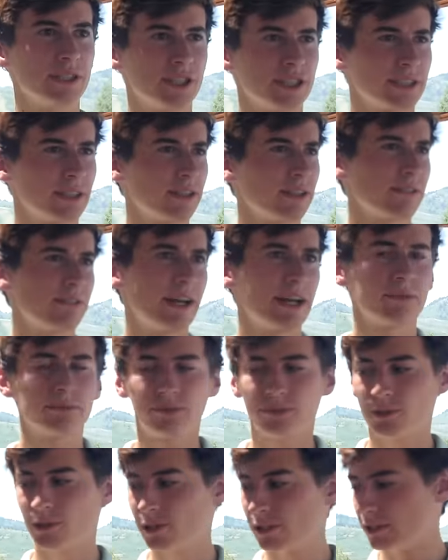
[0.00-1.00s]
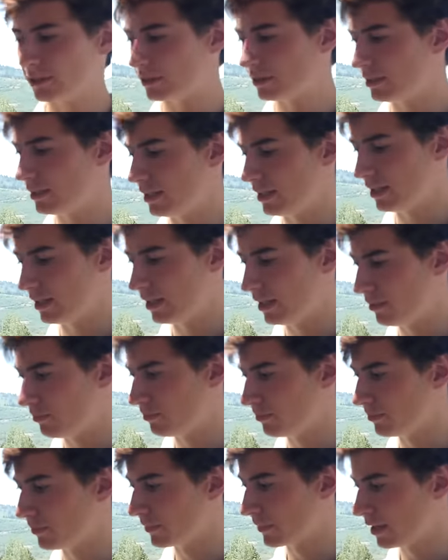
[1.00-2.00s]
just under the Phantom 4.
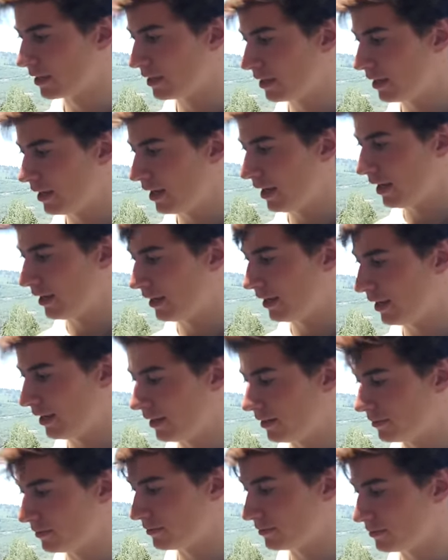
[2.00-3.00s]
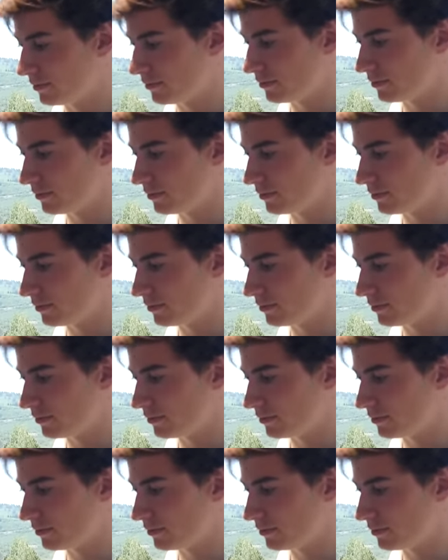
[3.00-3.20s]
Um, and then,